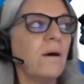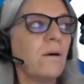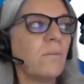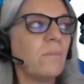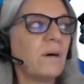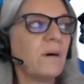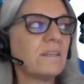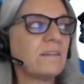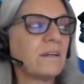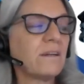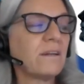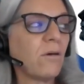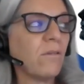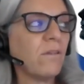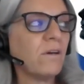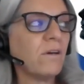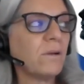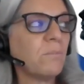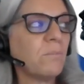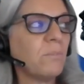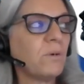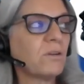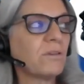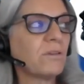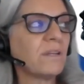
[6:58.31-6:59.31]
but another
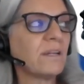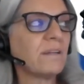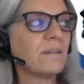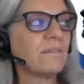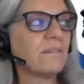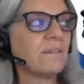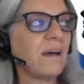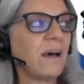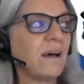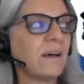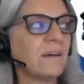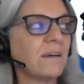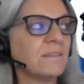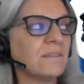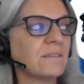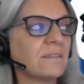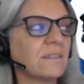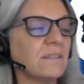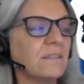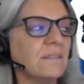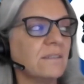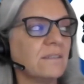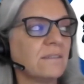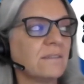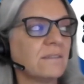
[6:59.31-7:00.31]
important task
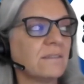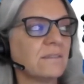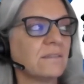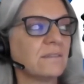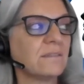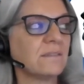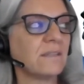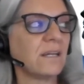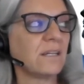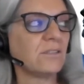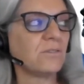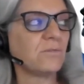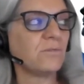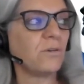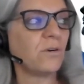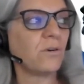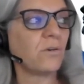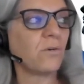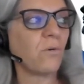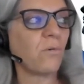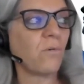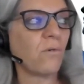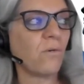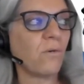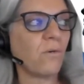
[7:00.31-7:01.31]
is task
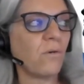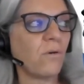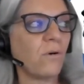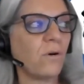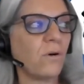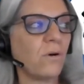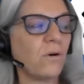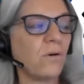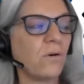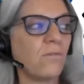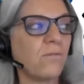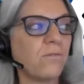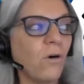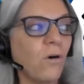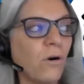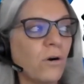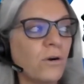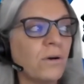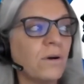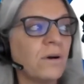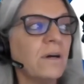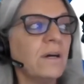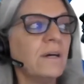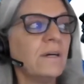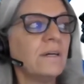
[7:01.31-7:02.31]
for 4,